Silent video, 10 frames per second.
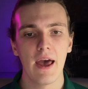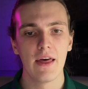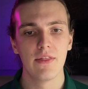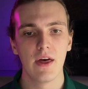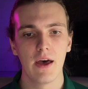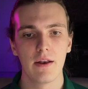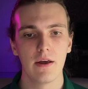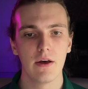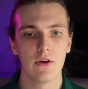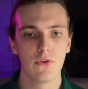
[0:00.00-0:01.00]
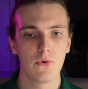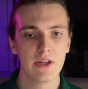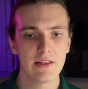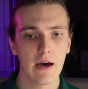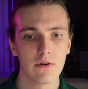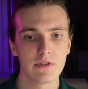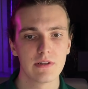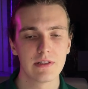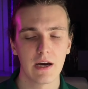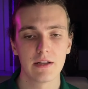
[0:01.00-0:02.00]
And then
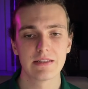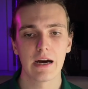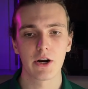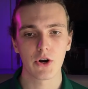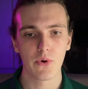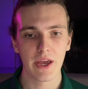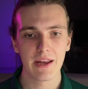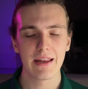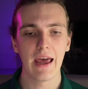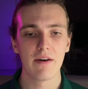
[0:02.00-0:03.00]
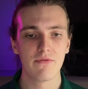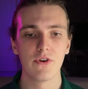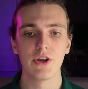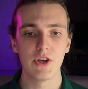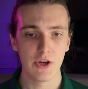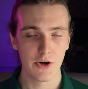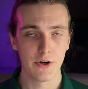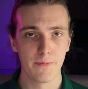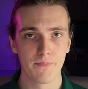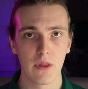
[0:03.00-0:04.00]
3,000 tons are created every year.